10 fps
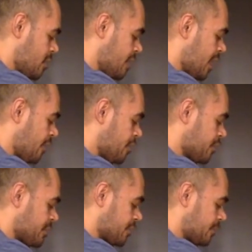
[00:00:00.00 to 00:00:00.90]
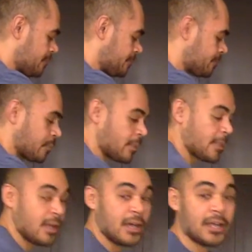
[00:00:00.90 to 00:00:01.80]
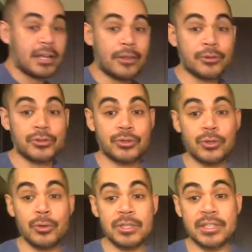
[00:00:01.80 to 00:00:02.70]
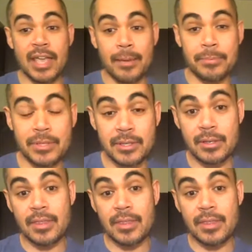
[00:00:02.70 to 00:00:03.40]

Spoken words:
Now there's two steps